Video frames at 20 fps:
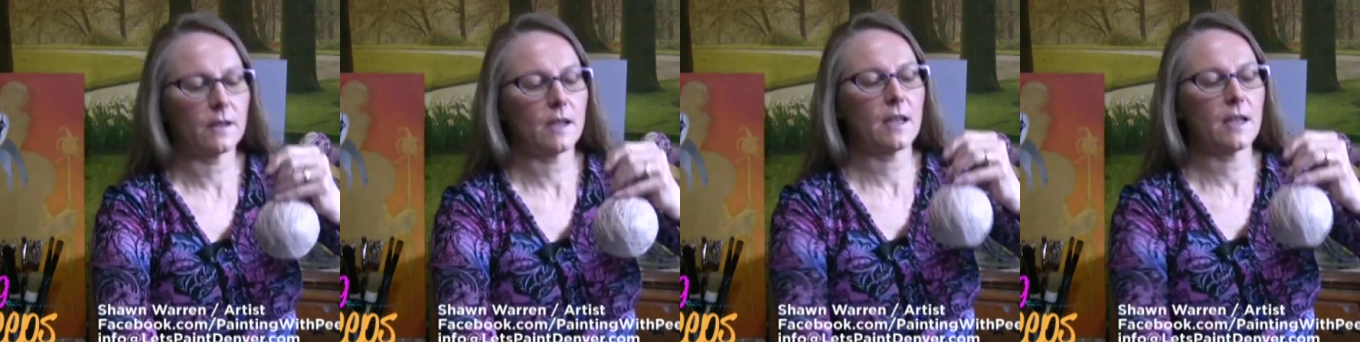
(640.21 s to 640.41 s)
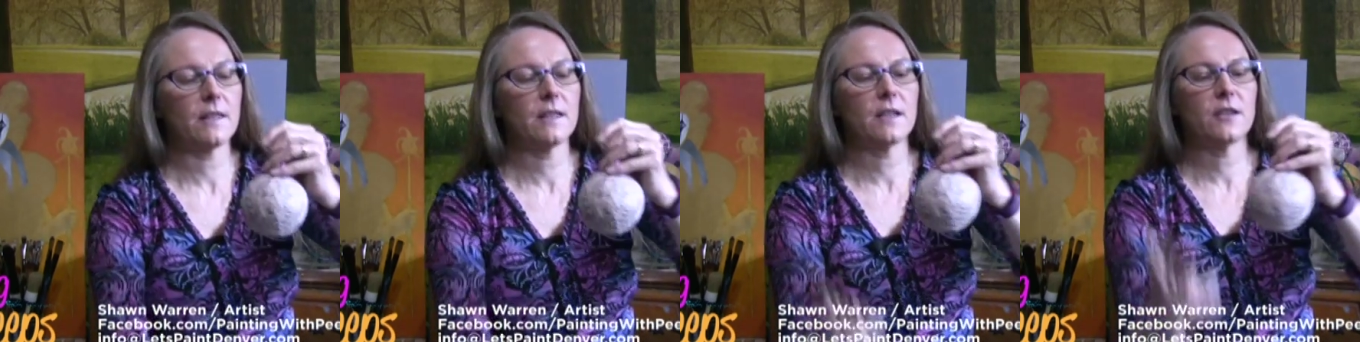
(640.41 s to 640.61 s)

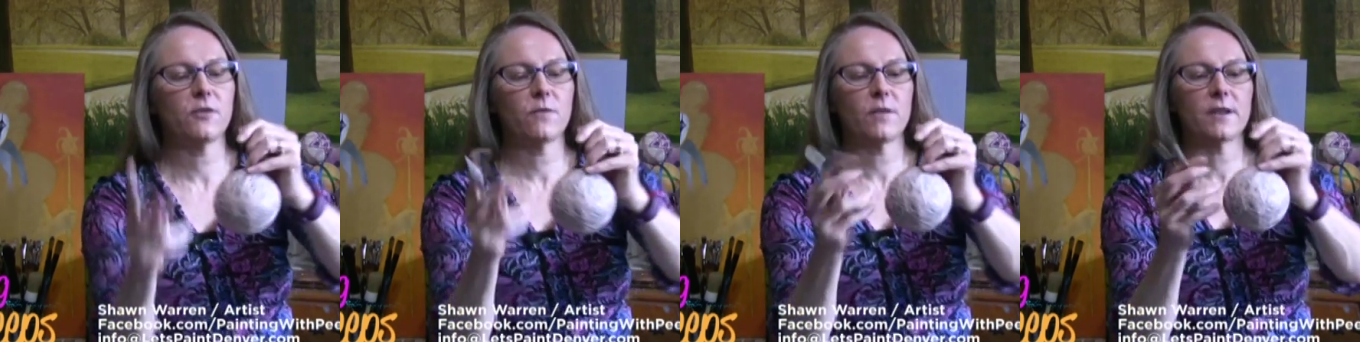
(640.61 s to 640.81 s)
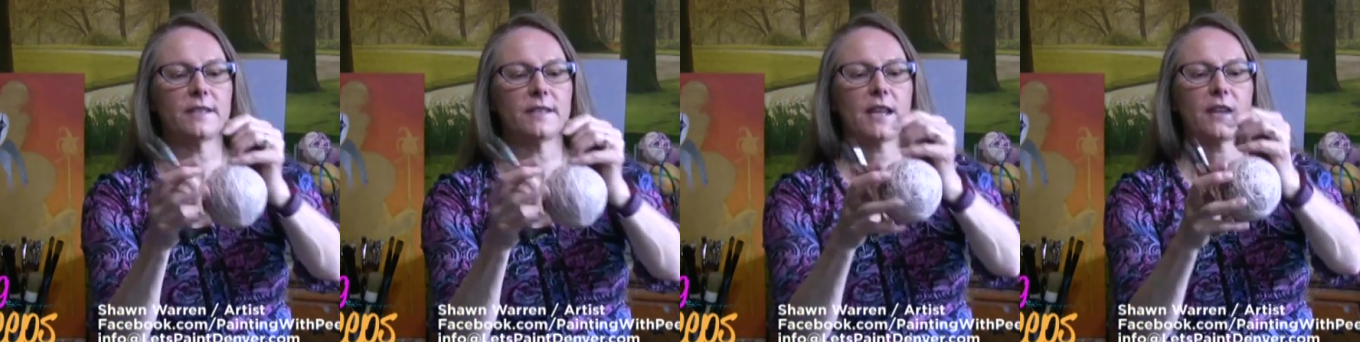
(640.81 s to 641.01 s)
And then you
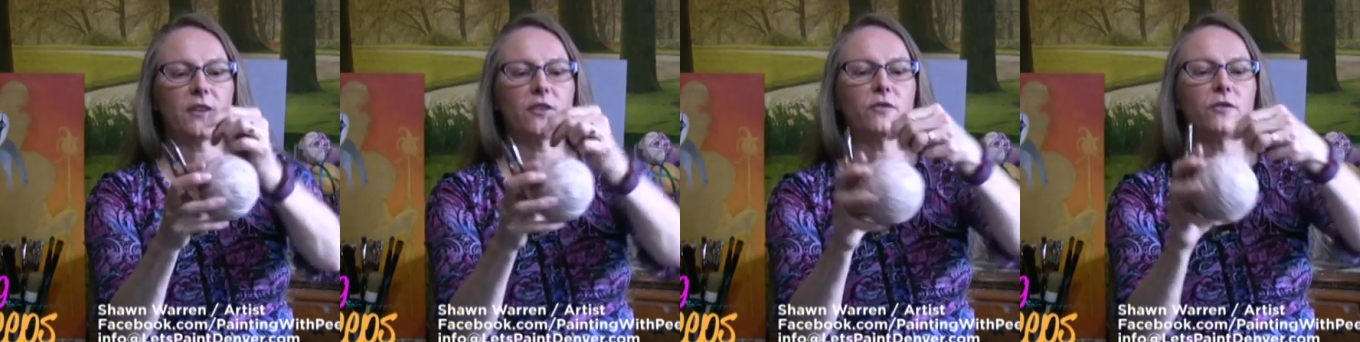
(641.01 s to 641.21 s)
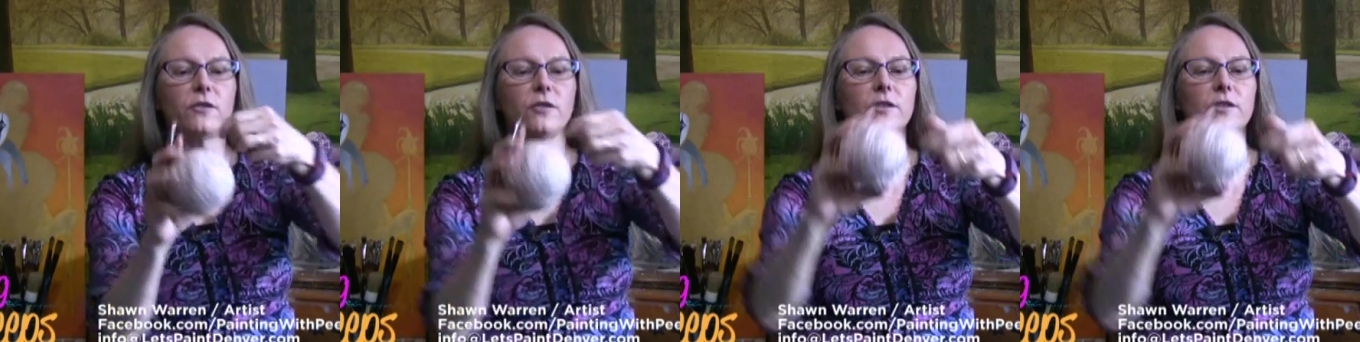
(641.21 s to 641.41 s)
want to take
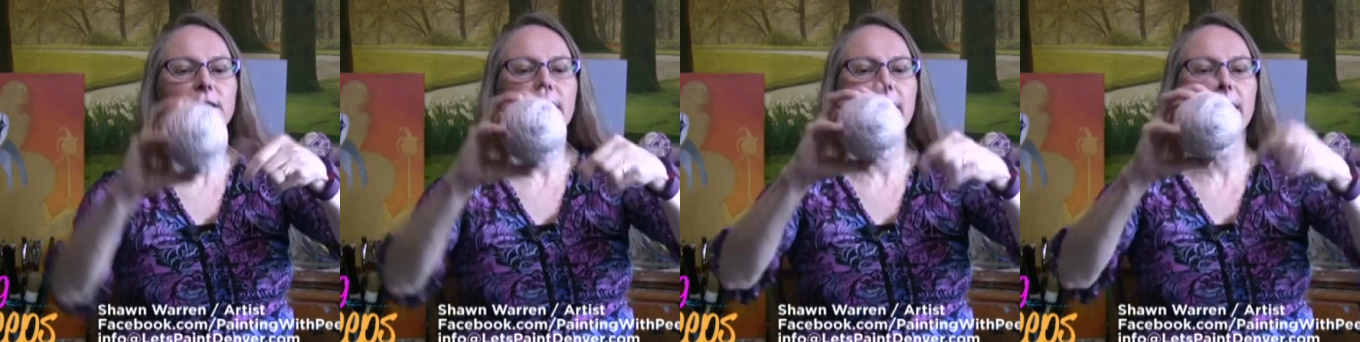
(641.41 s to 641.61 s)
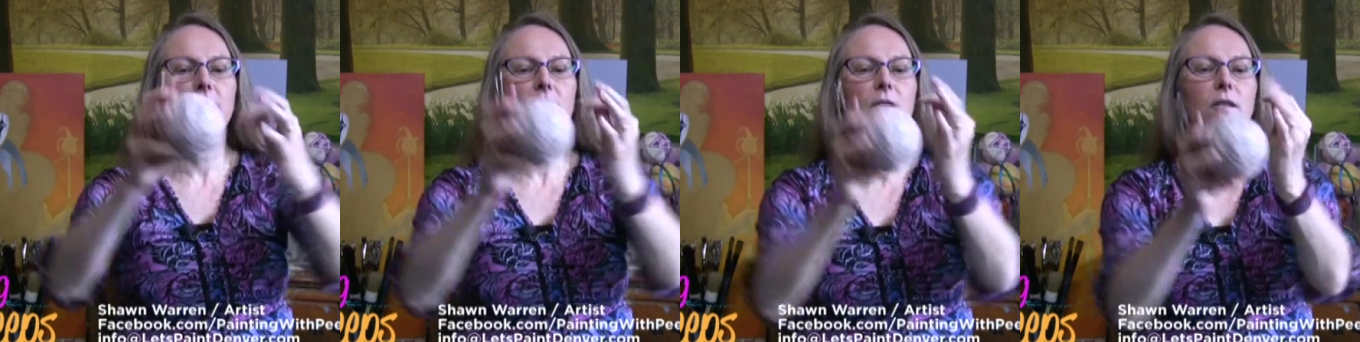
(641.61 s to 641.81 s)
your little
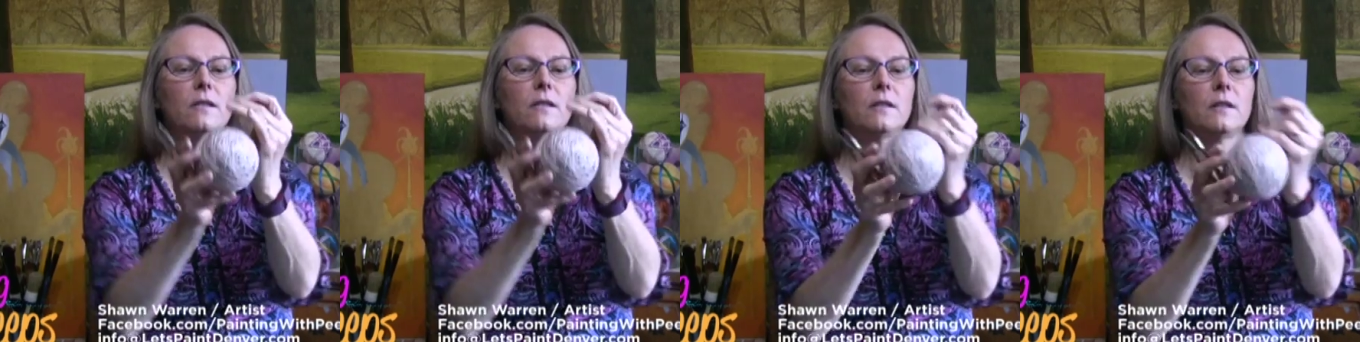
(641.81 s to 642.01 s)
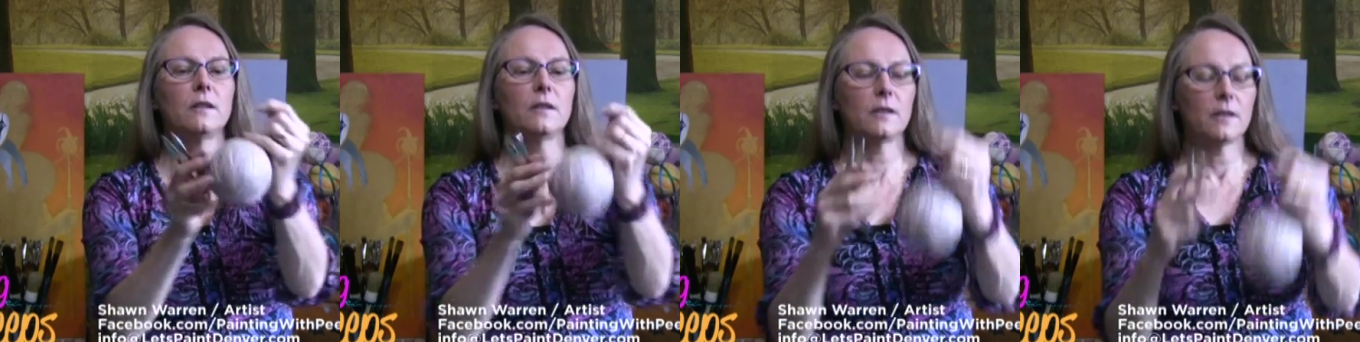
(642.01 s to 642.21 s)
tail,
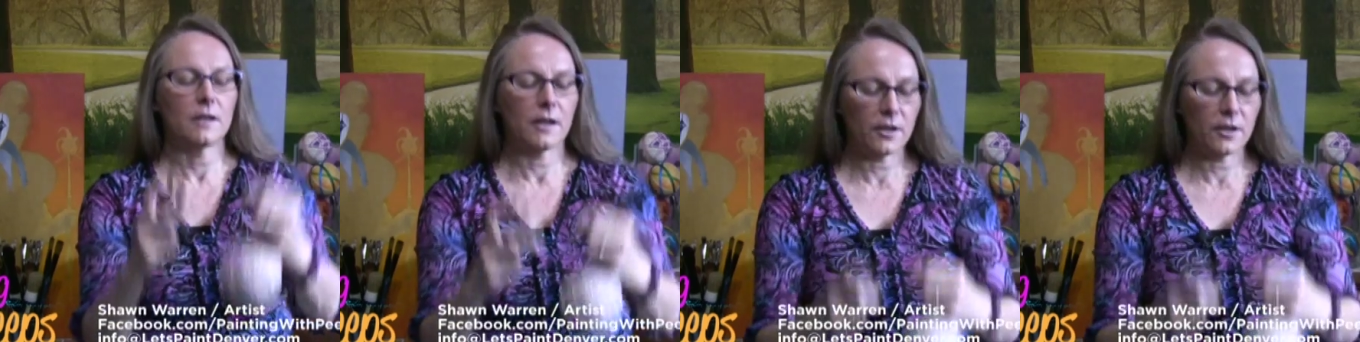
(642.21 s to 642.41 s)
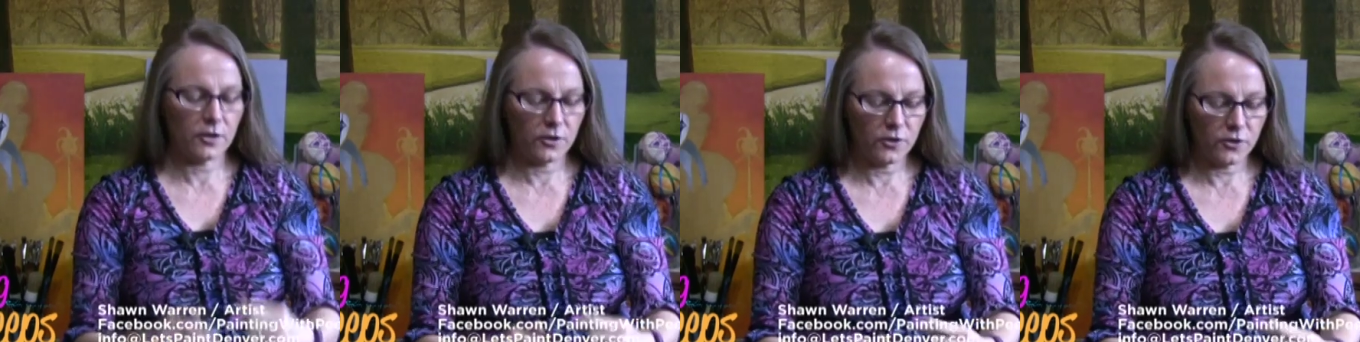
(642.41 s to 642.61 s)
and